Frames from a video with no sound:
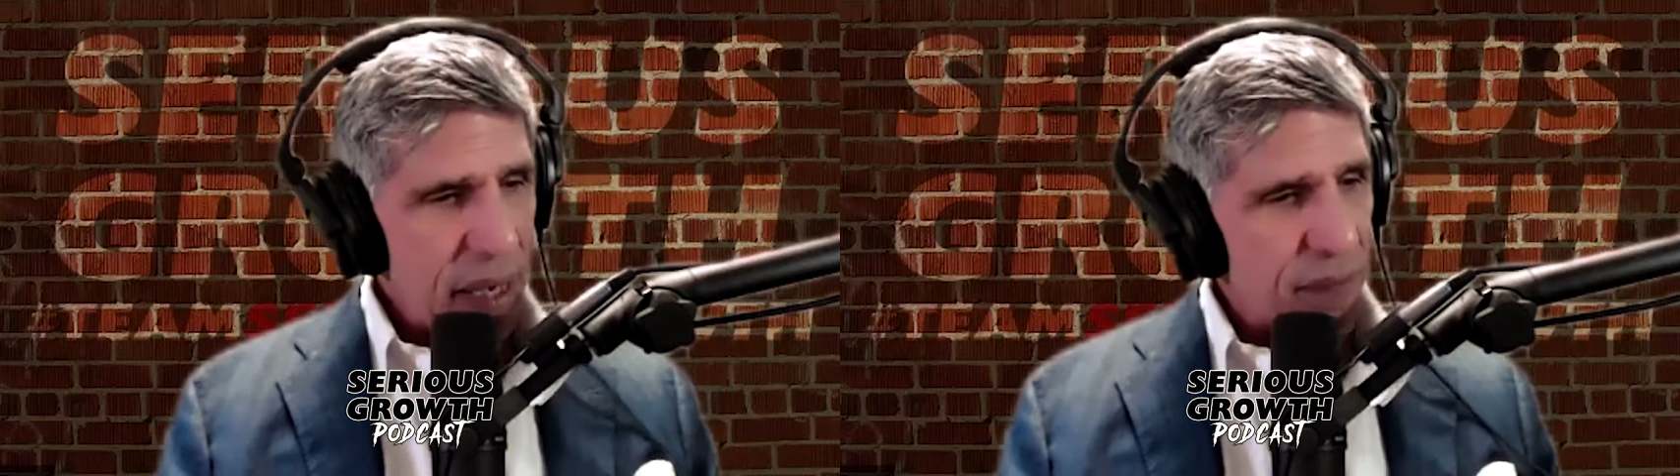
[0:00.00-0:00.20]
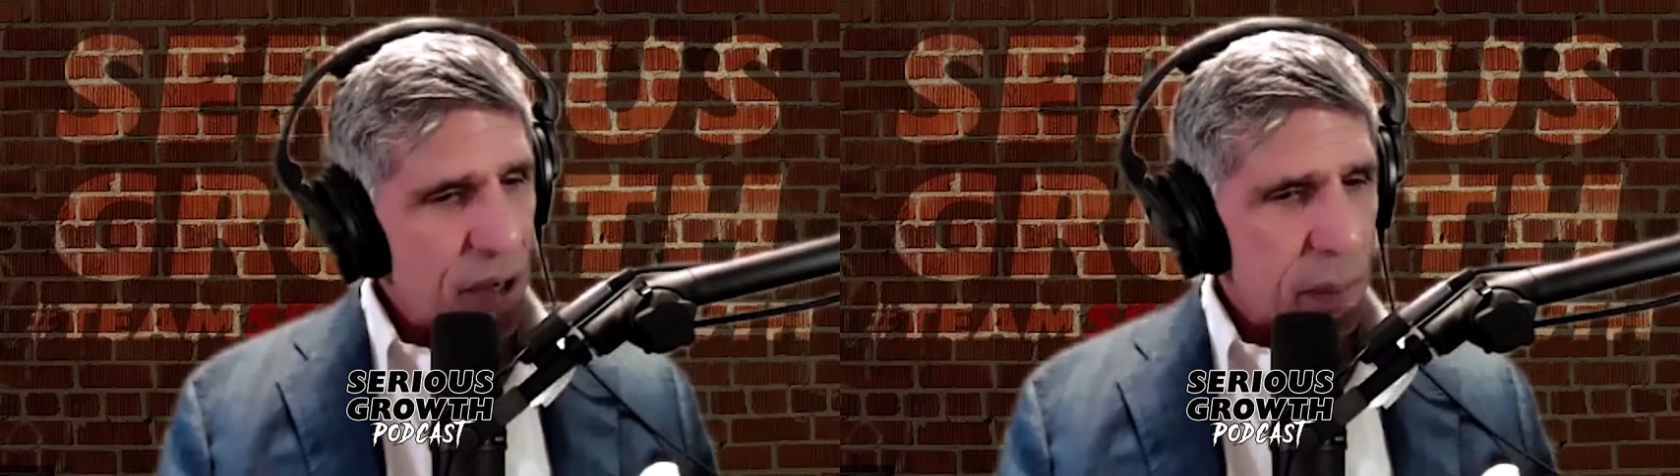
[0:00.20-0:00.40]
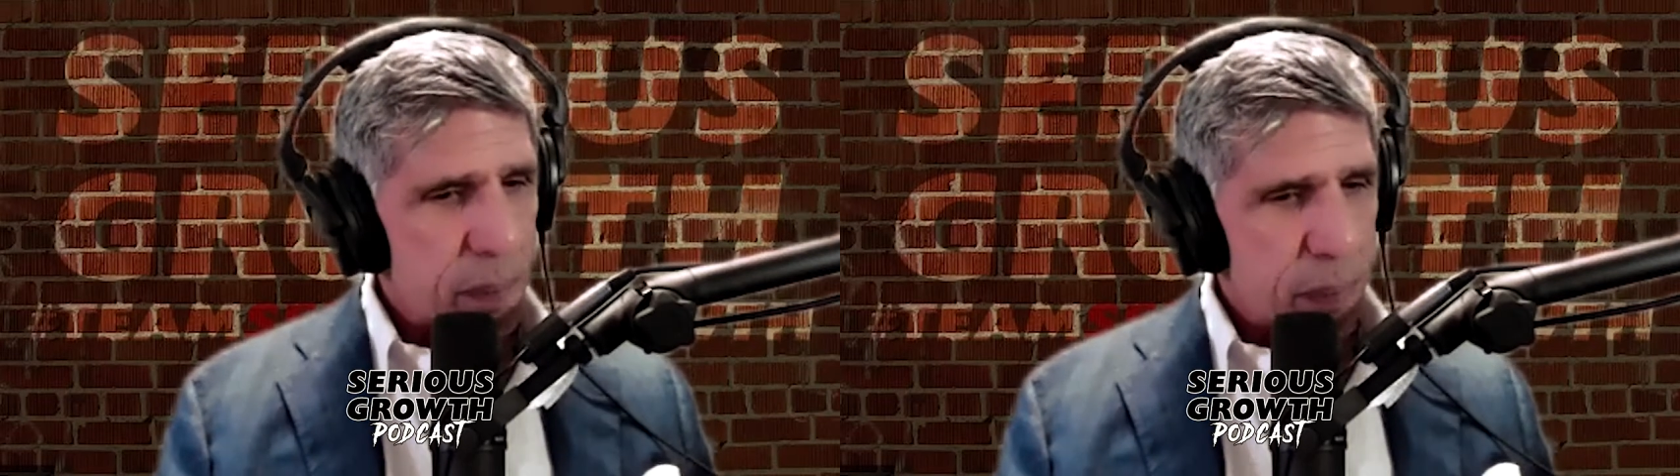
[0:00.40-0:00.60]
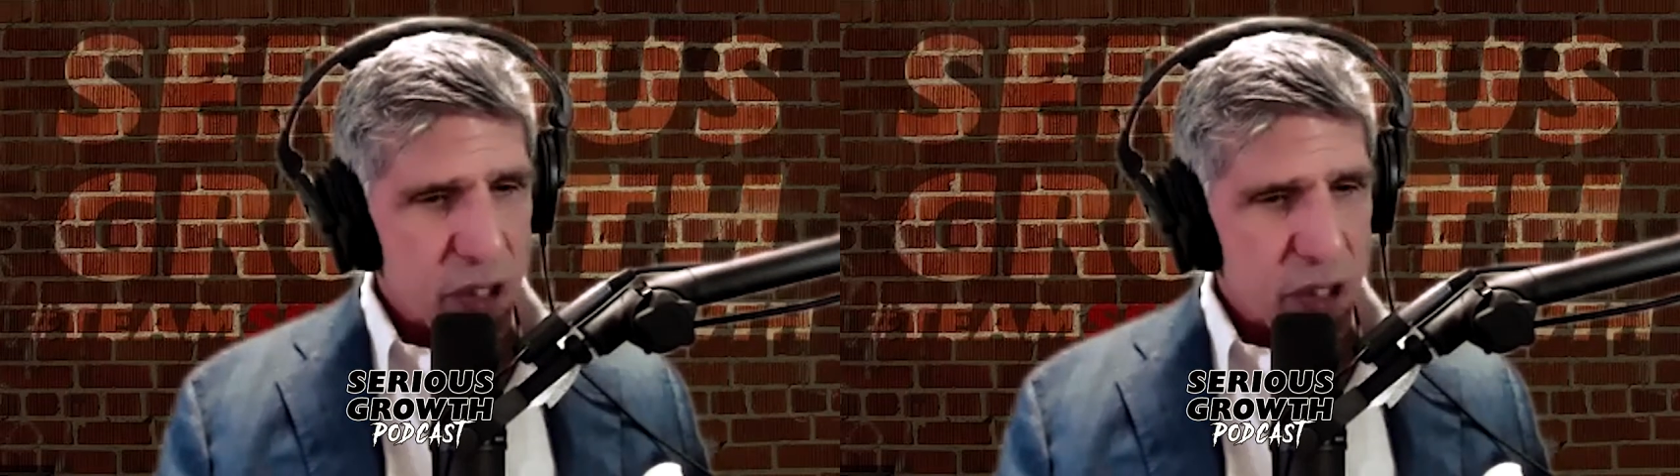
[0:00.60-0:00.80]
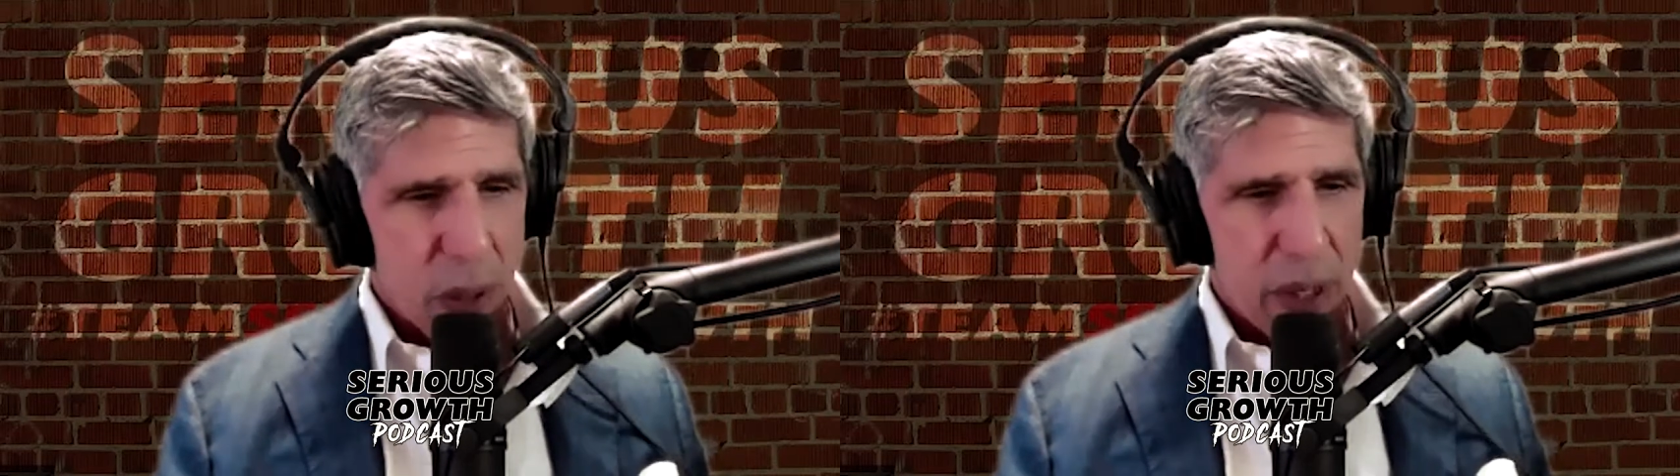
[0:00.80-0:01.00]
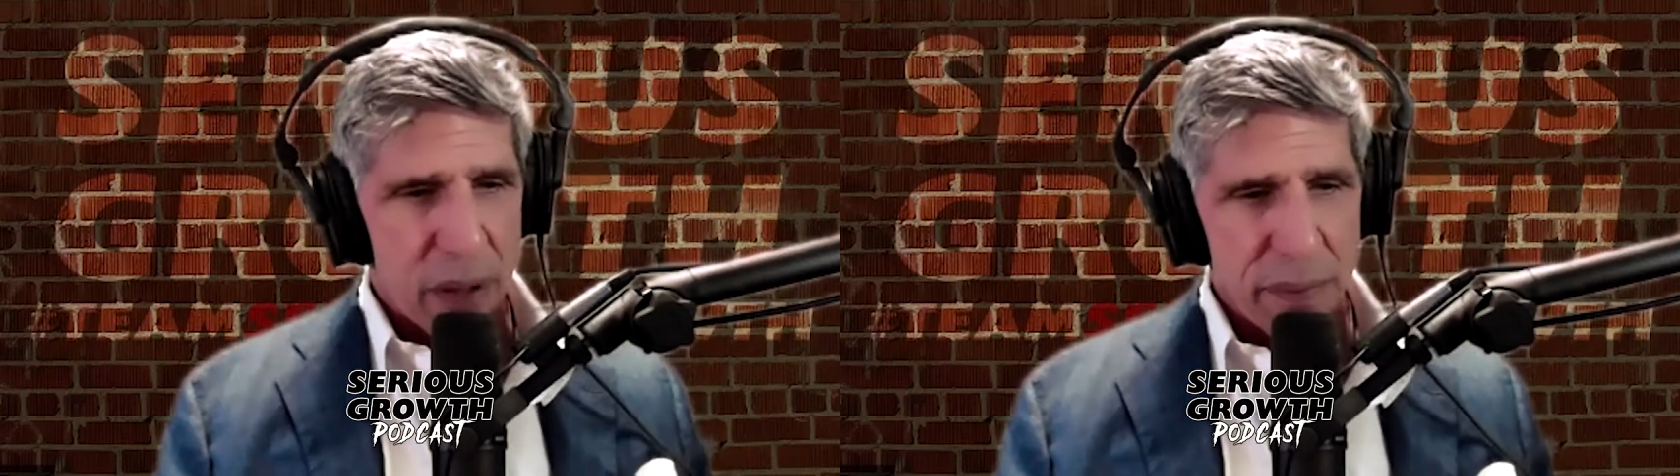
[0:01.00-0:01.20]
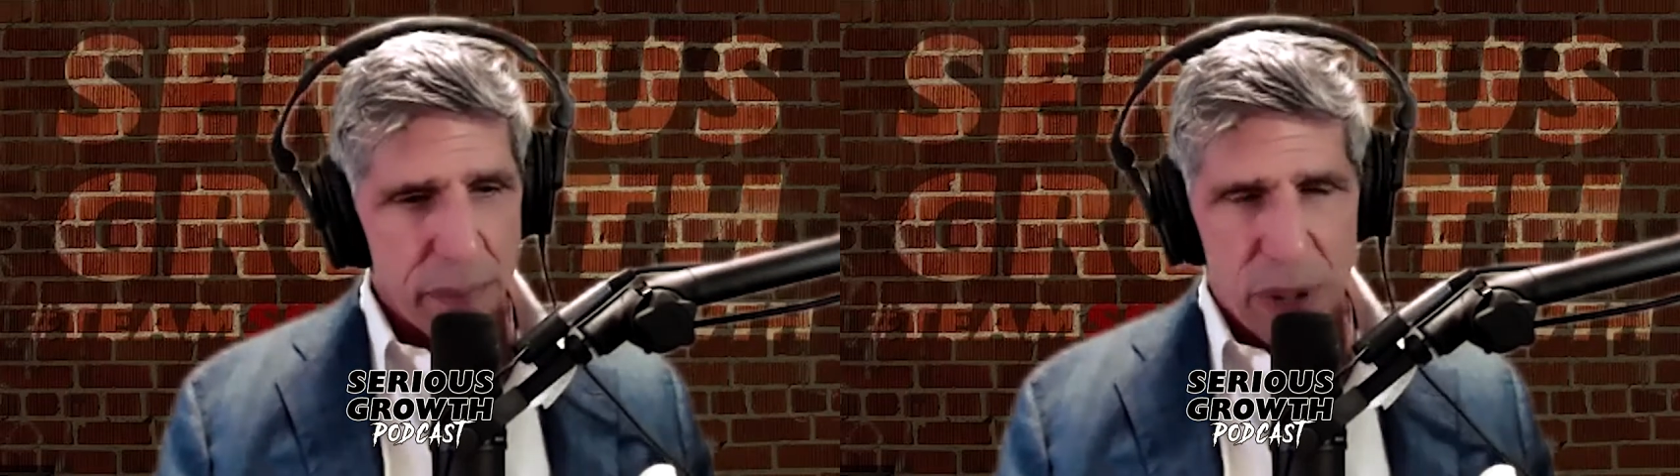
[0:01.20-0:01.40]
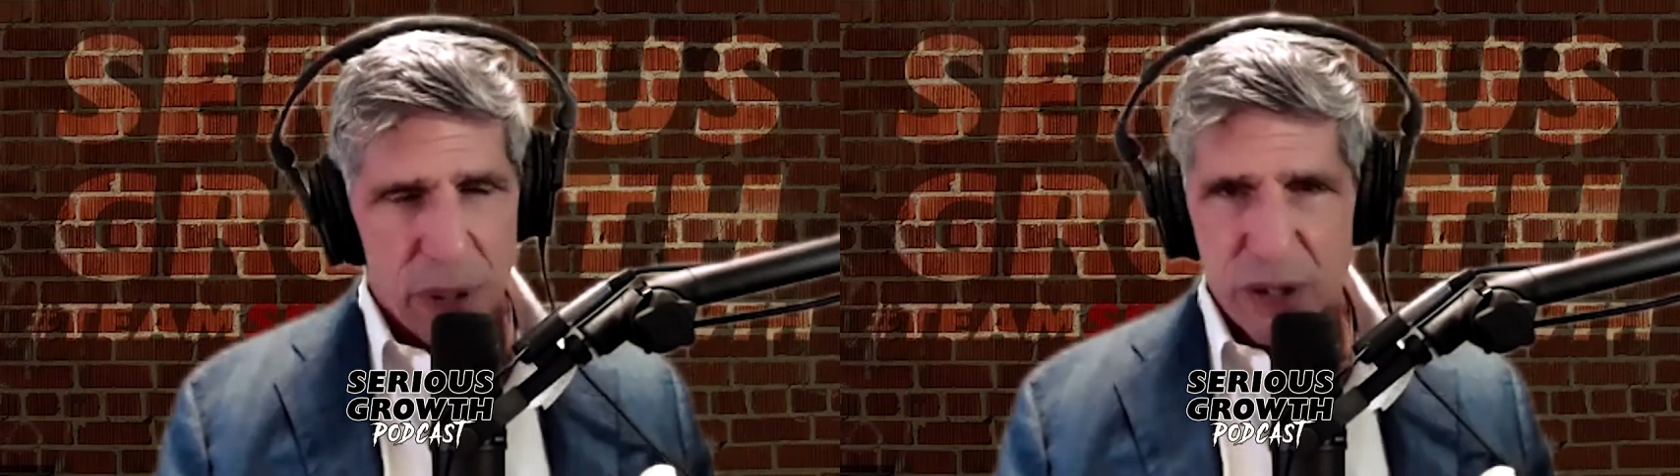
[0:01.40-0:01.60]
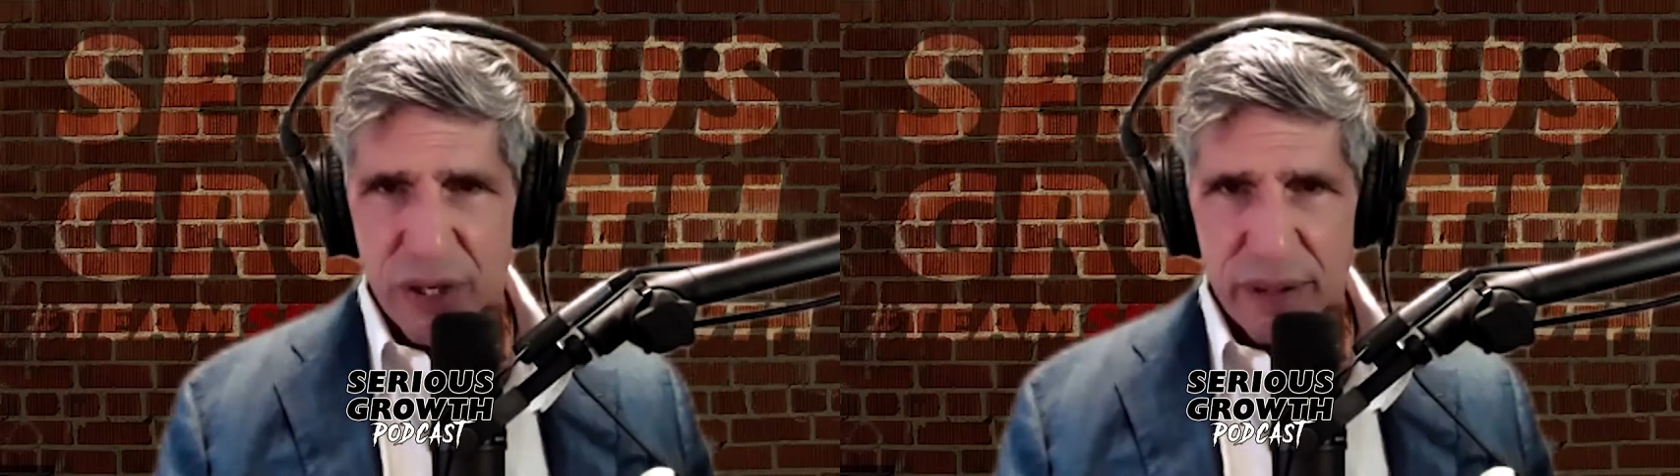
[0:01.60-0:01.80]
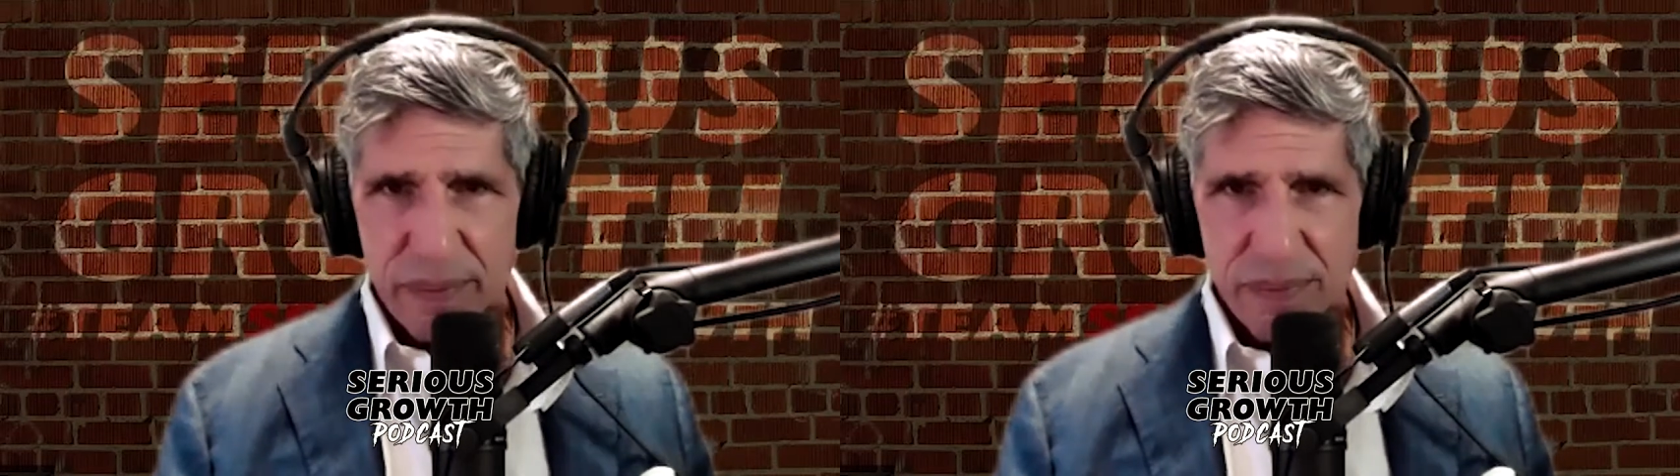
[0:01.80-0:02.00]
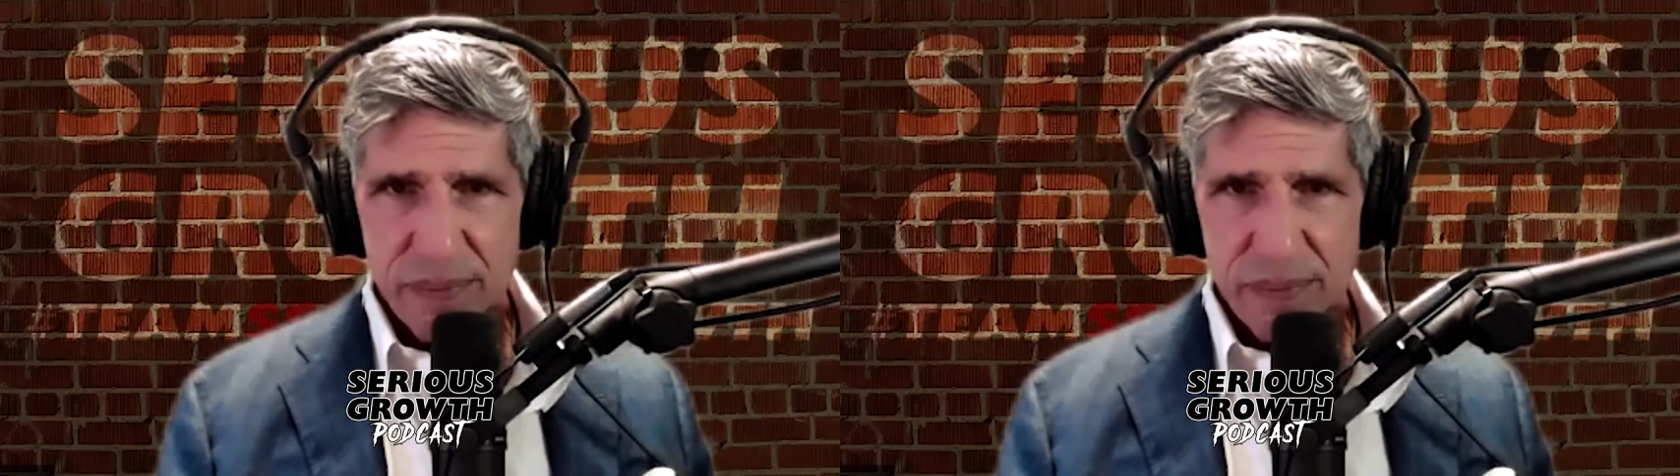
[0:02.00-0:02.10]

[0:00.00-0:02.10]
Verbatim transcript: if you're a book smart person